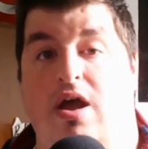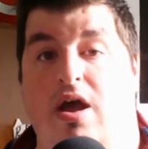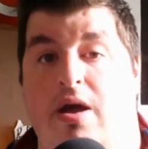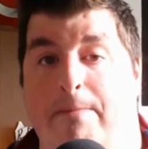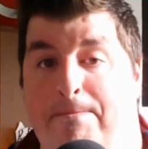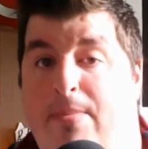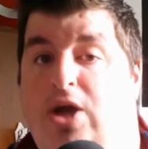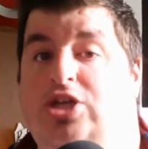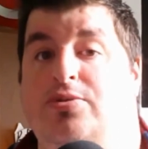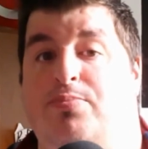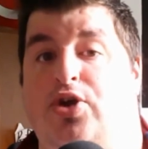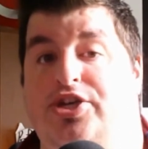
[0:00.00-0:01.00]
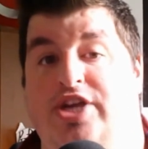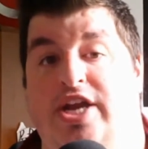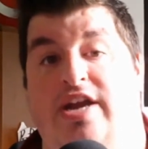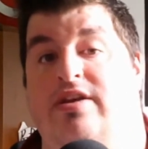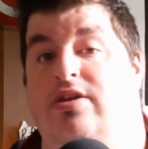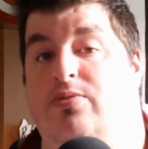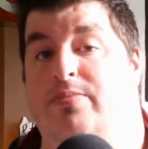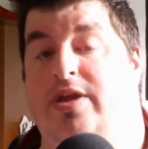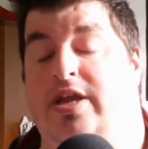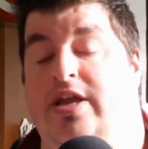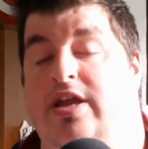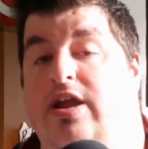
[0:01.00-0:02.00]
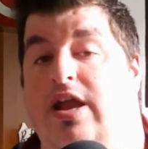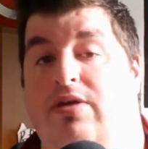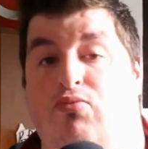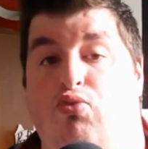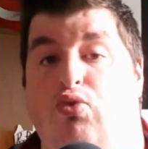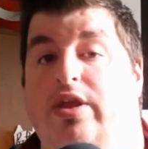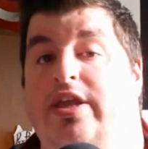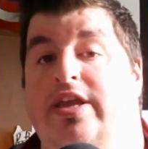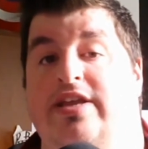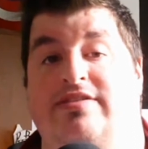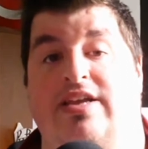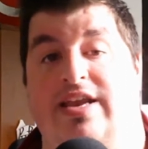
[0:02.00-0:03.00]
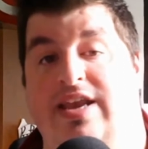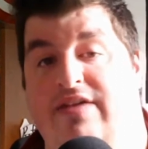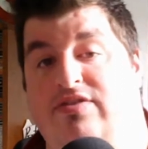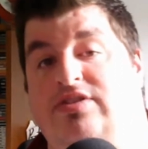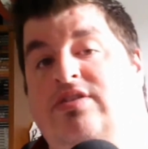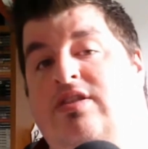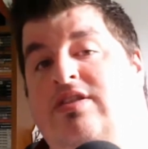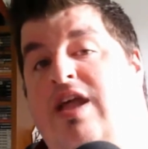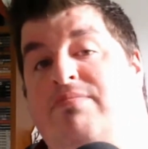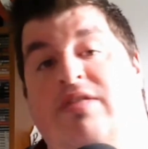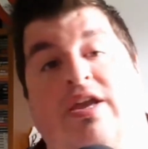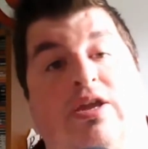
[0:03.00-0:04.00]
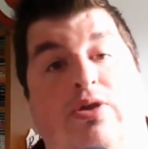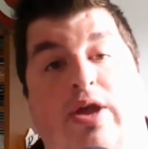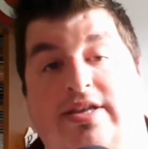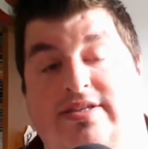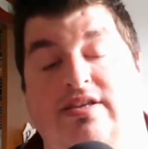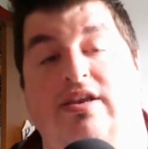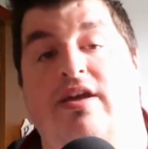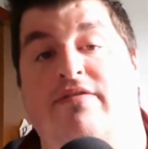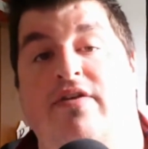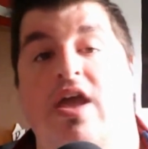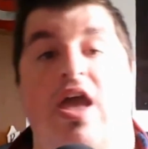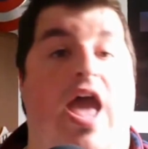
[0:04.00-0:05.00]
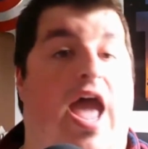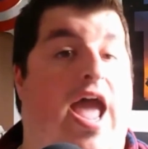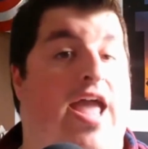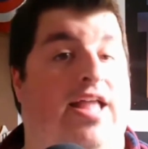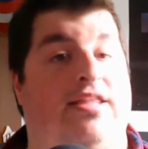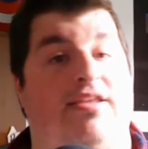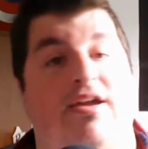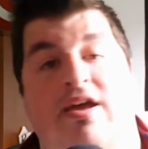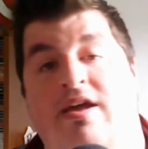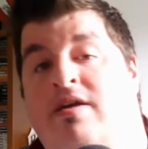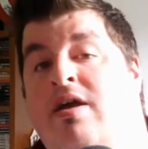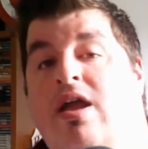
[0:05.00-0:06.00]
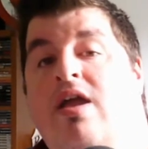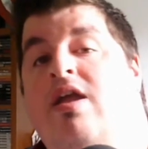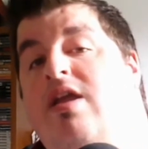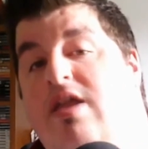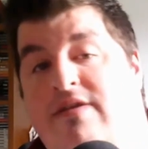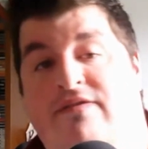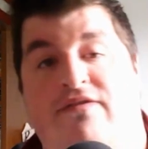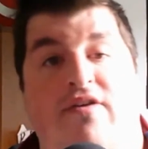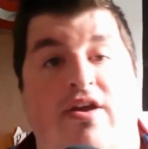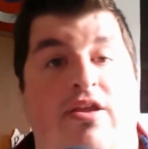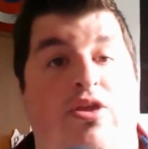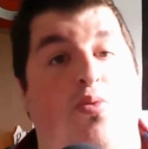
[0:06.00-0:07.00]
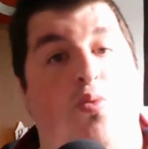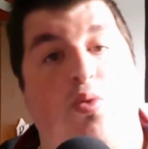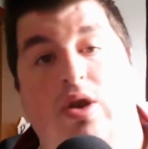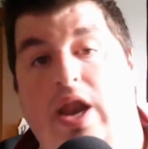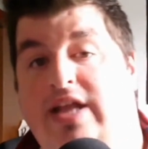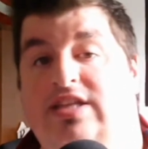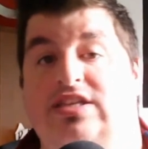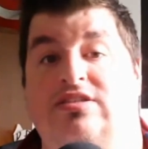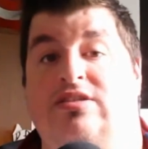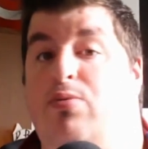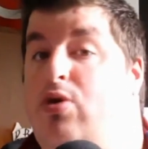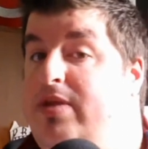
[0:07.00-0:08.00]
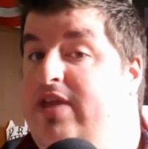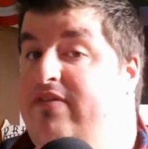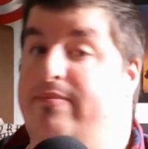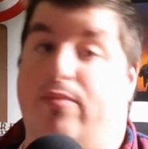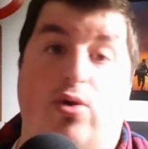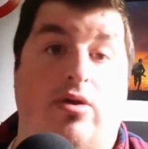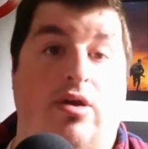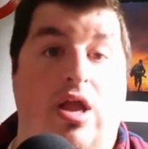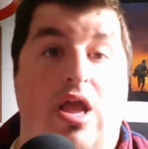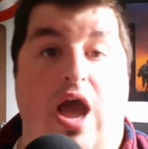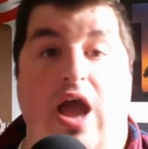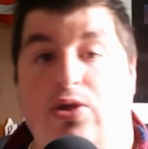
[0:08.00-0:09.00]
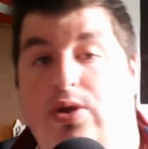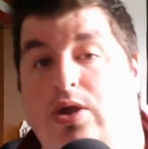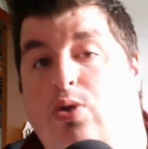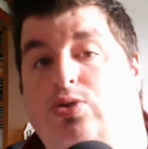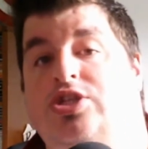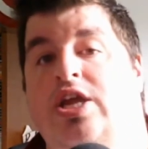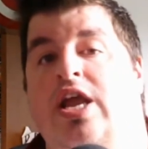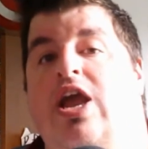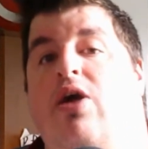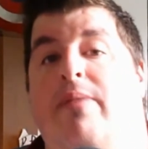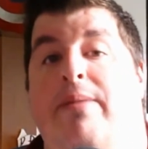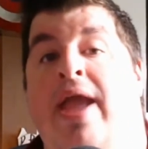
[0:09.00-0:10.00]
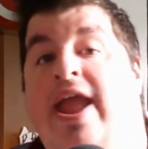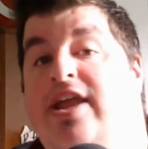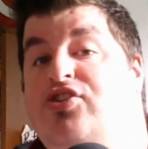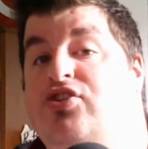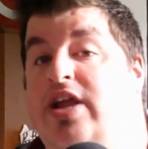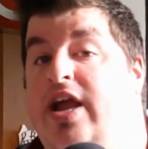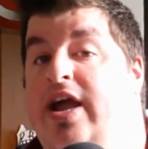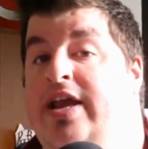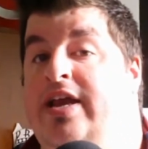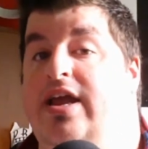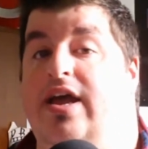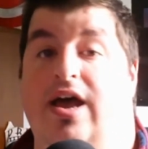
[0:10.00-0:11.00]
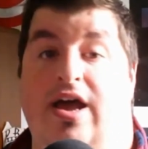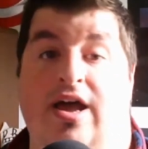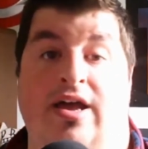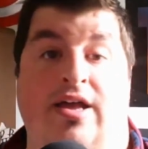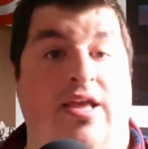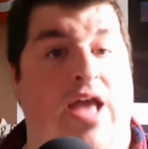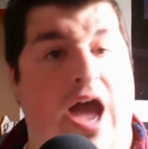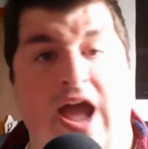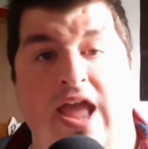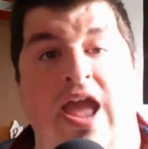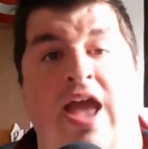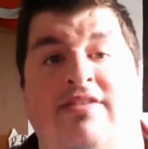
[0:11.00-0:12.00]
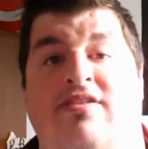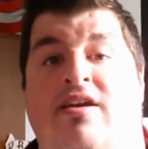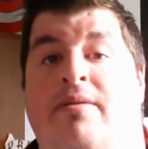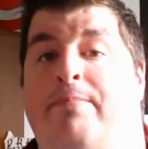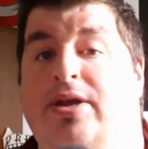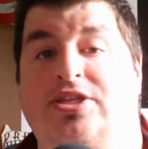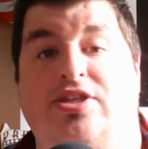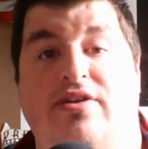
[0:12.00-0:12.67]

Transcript: much appreciated you being here. It really is. I can never stop thanking you guys enough. And if you would like to support me even more, you can go check out my Patreon. It has a bunch of